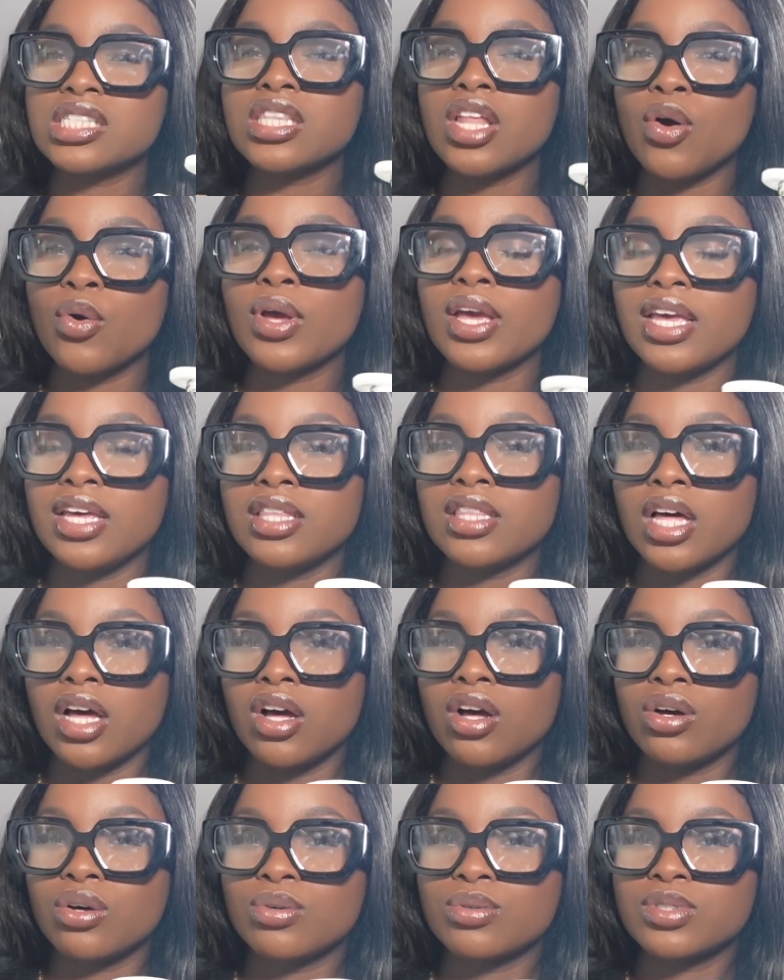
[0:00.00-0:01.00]
low-key
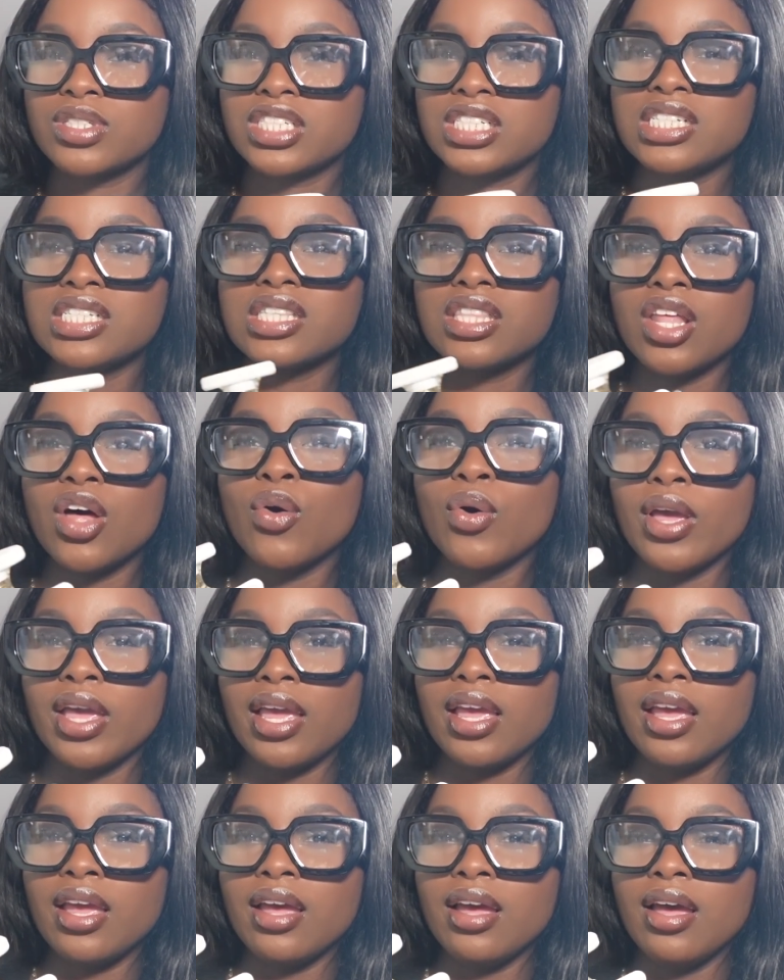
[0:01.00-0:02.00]
though. She's
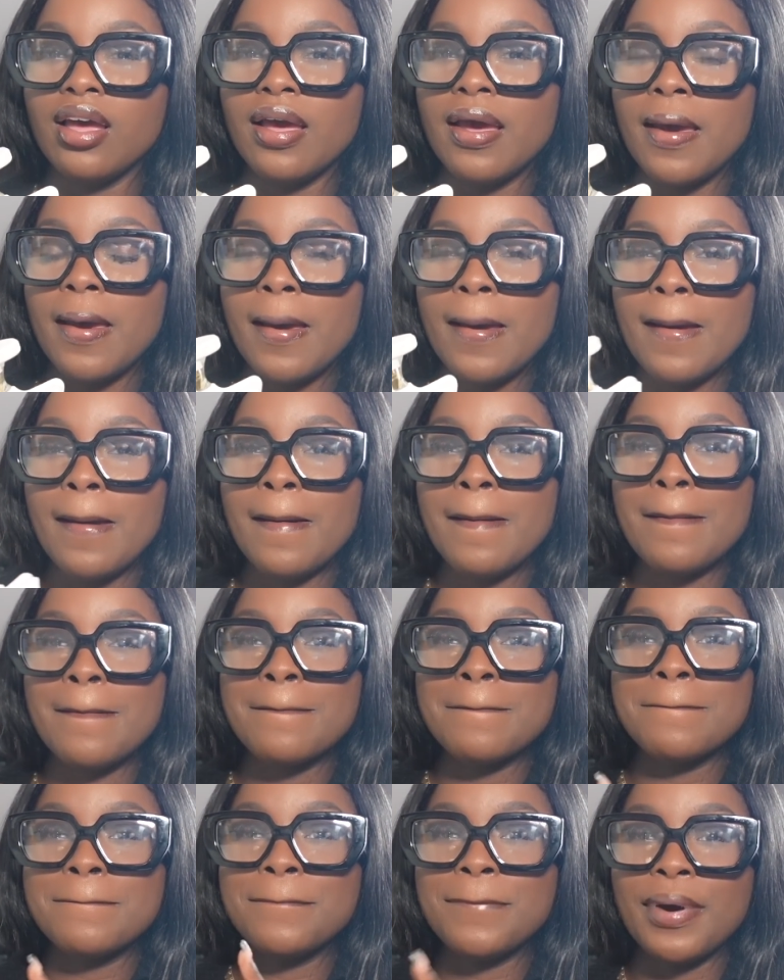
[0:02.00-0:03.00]
low-key,
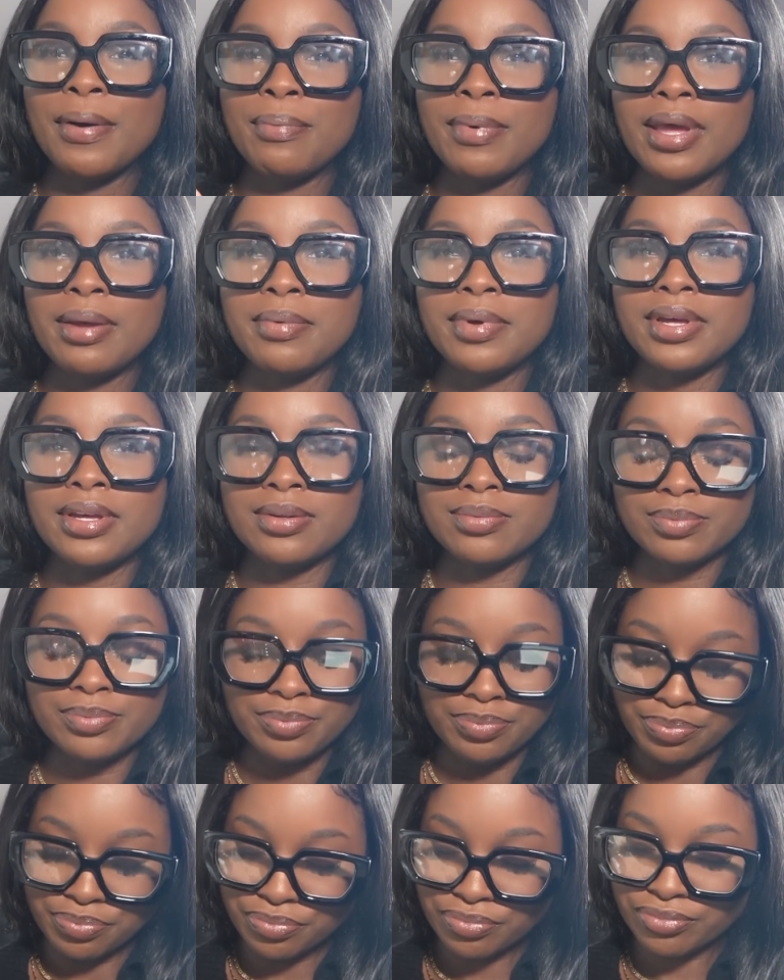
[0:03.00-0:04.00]
but baby,
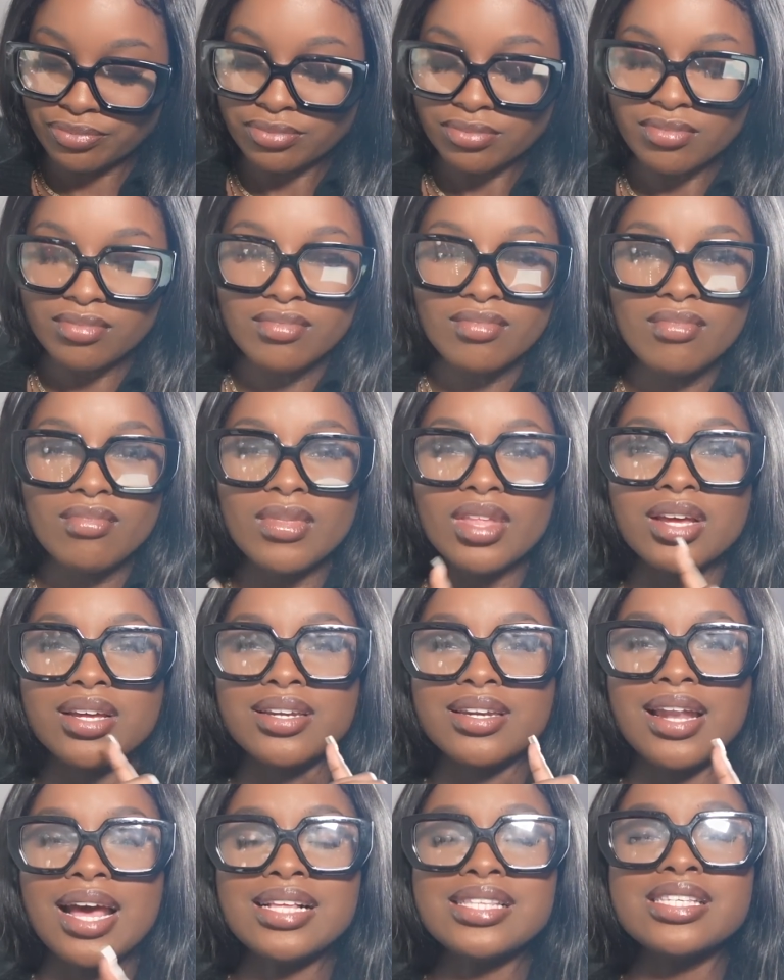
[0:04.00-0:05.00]

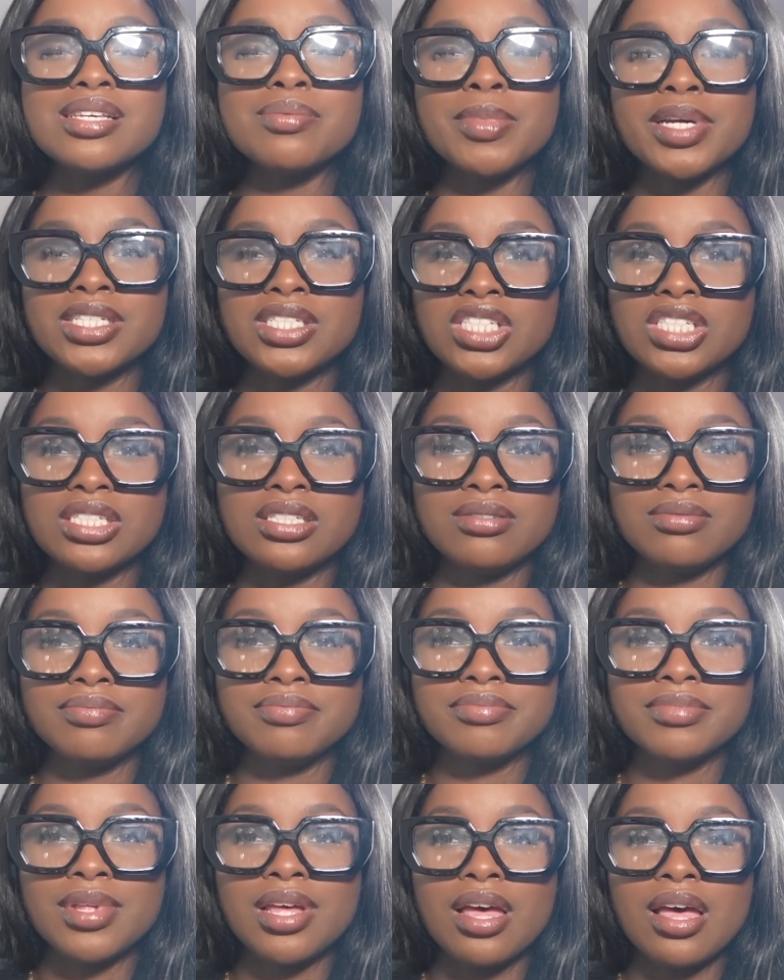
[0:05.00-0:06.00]
not to mention,
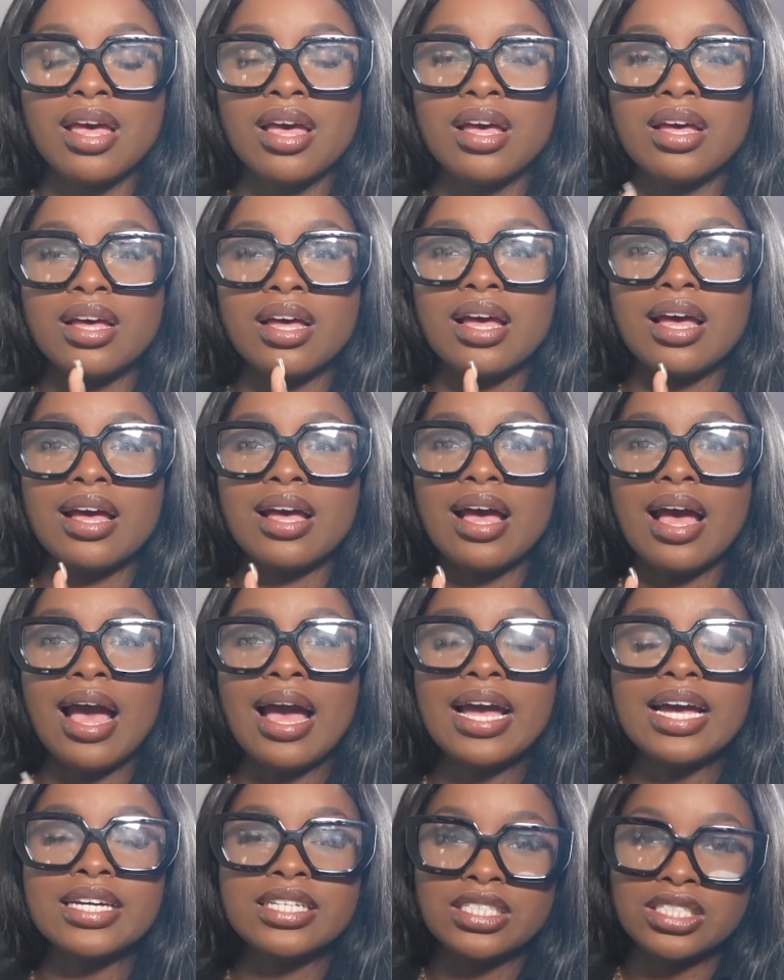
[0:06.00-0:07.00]

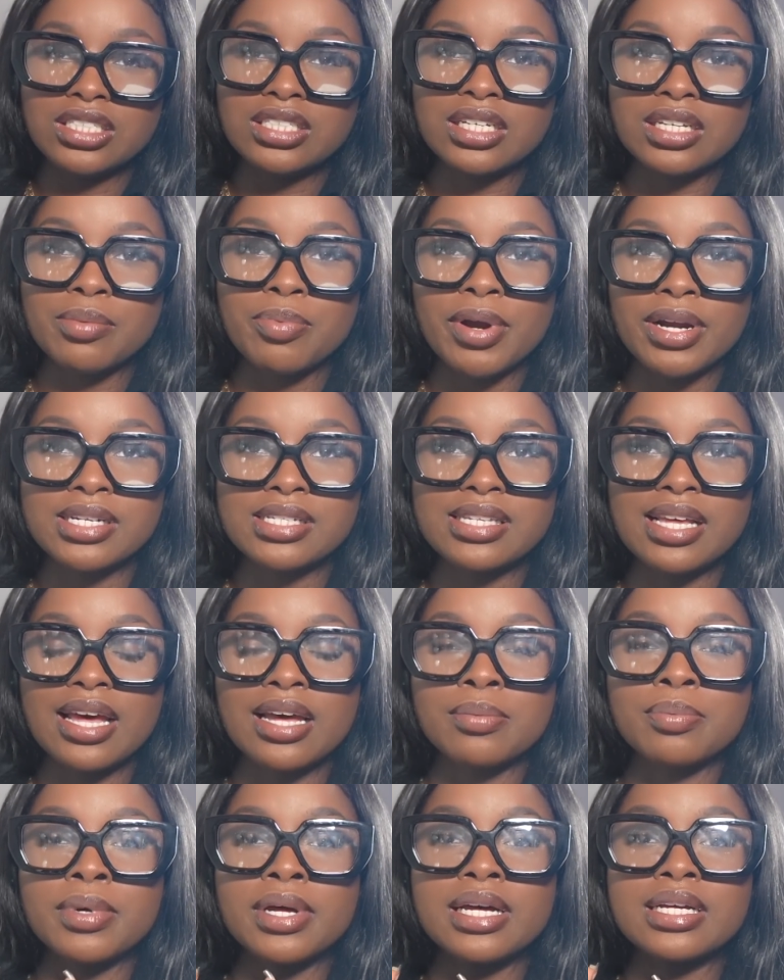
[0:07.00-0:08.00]
I understand the price
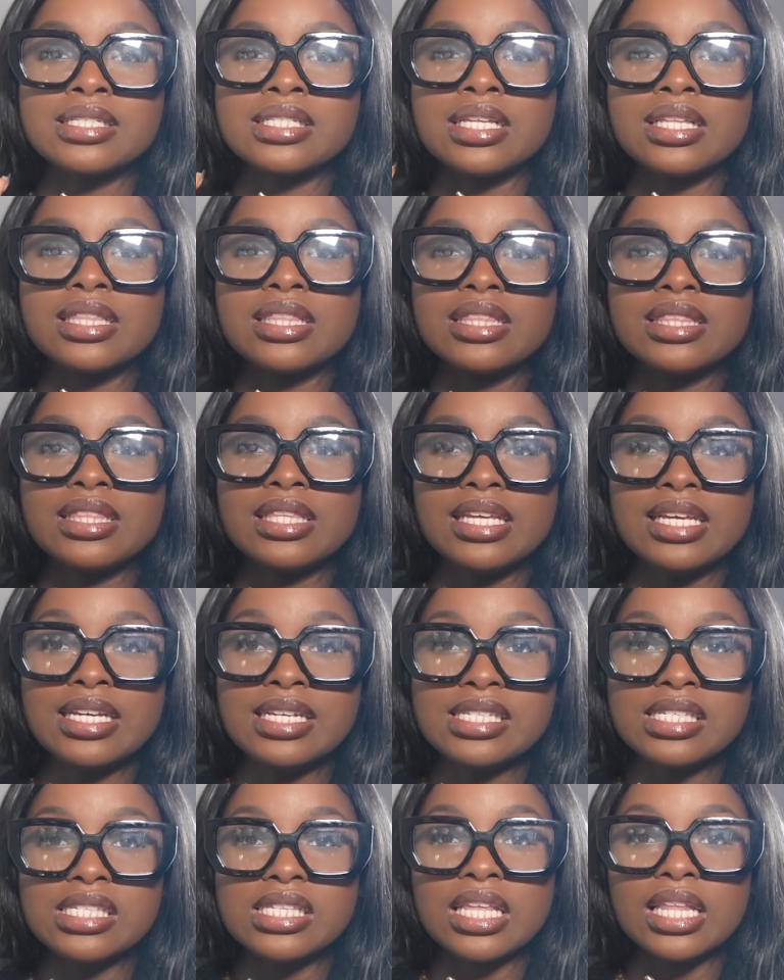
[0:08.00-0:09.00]
tag because
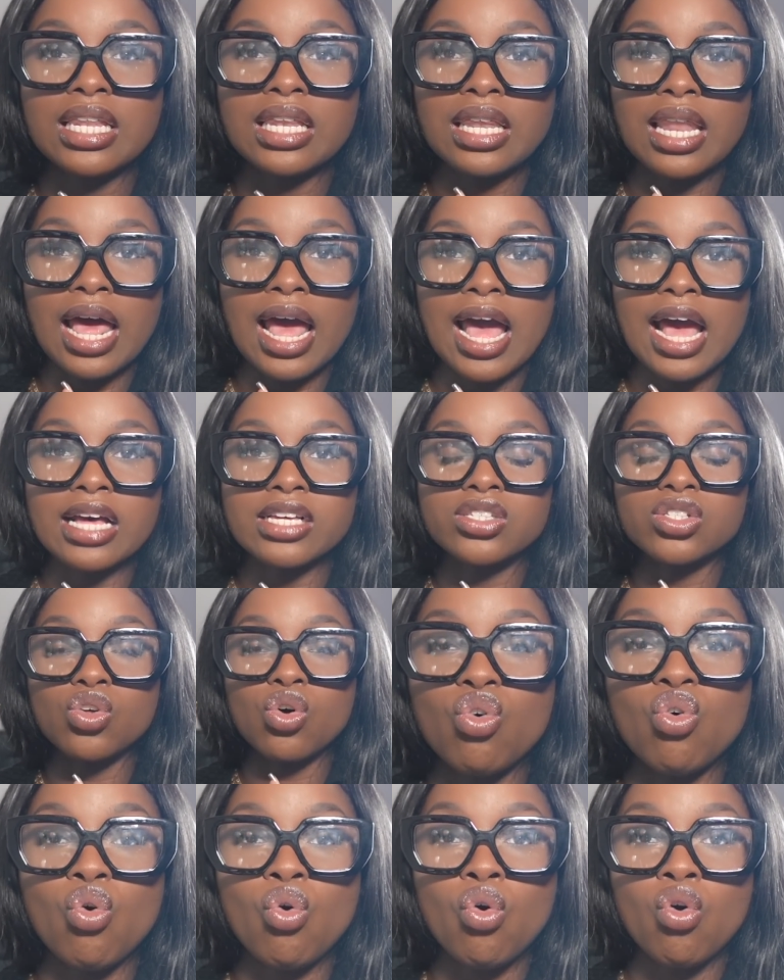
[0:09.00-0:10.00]
this lasts
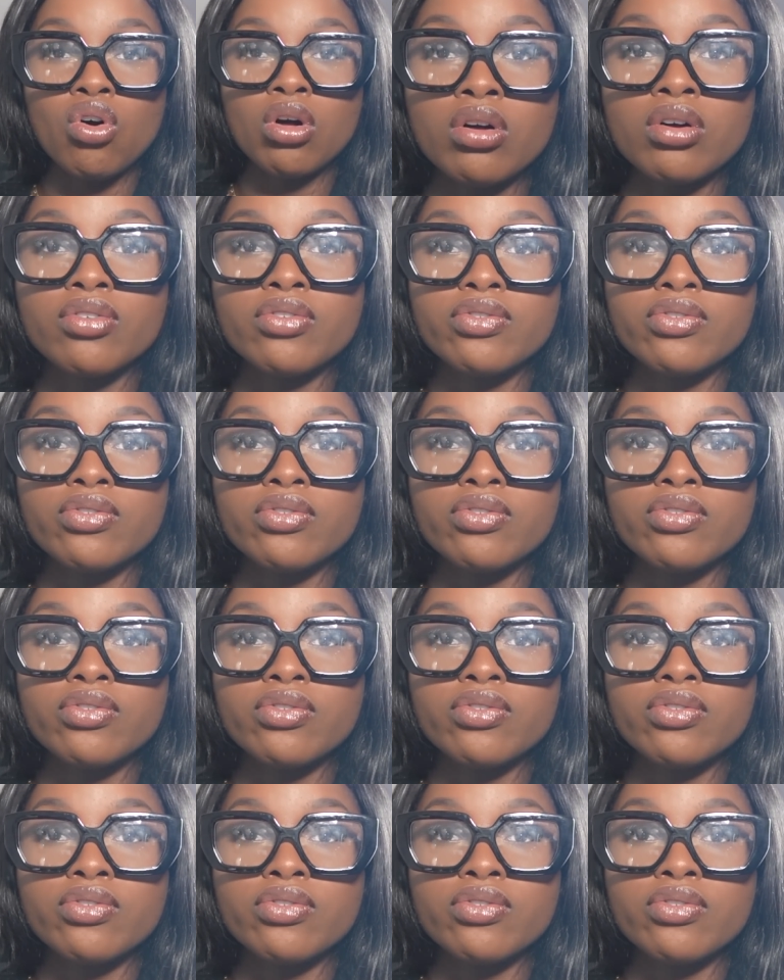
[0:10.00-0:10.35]
all